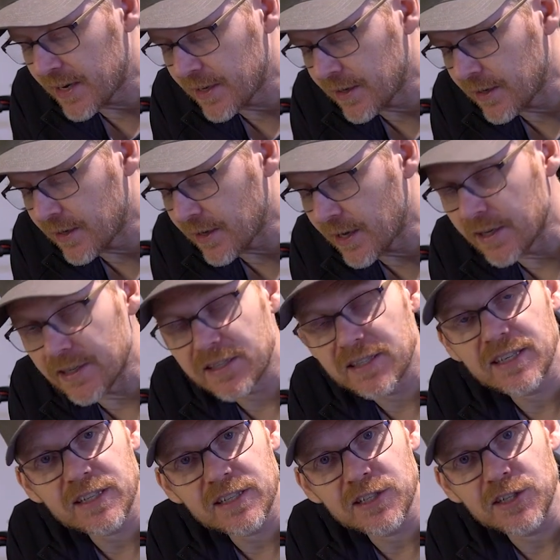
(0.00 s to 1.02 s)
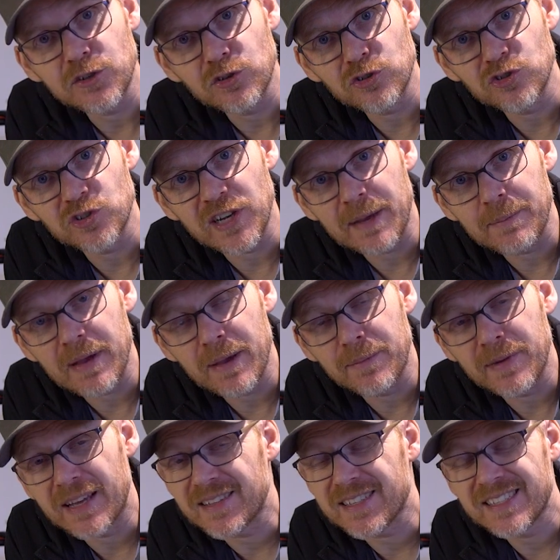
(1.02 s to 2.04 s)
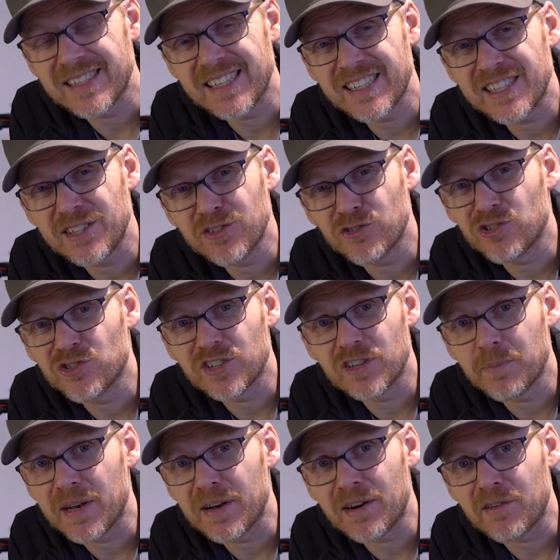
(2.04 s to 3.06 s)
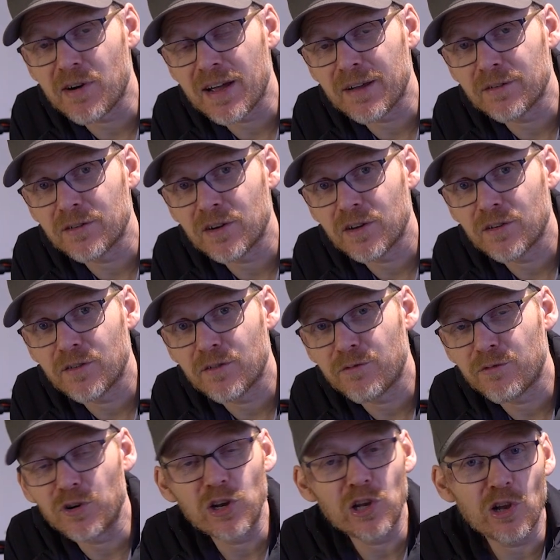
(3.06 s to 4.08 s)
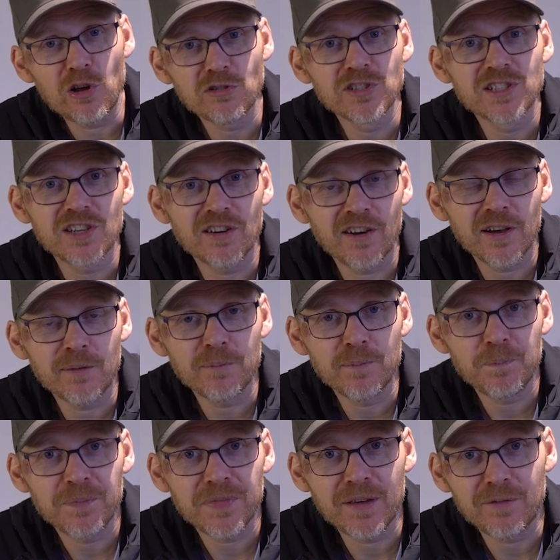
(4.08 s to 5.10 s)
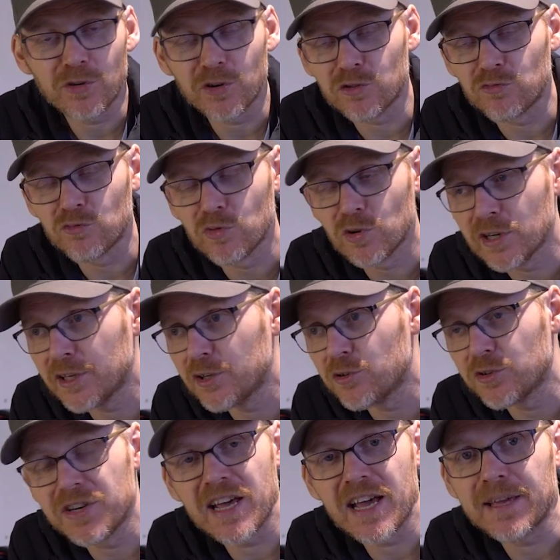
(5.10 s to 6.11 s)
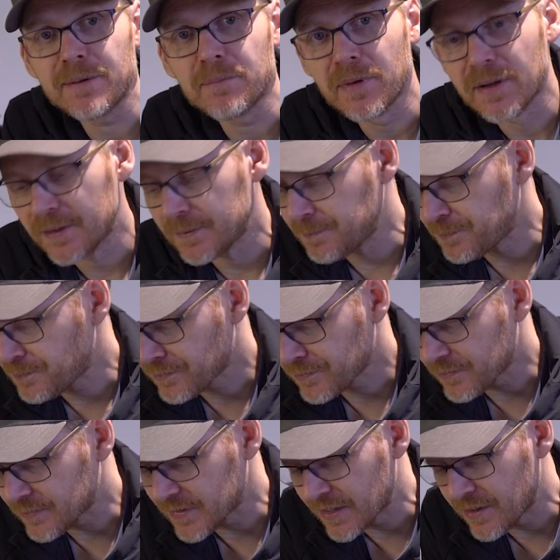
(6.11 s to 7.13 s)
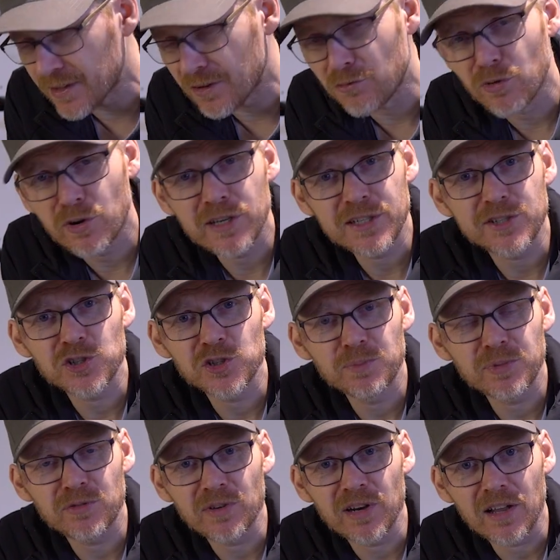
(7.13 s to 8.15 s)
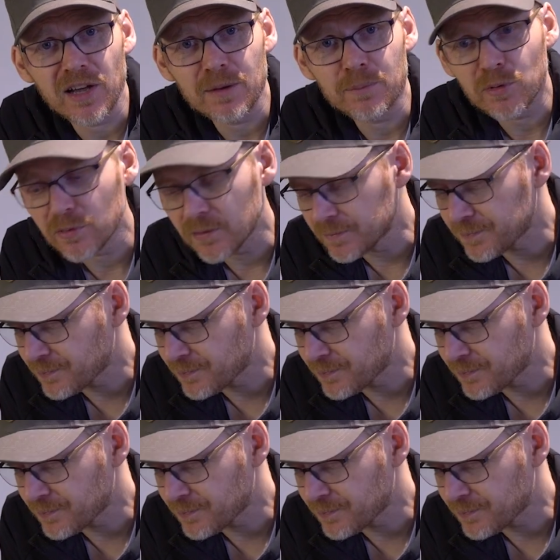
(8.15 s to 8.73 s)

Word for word: getting a 1600mm. Now the 1600 have been around for a long time. They've got a really good name. They're really super reliable.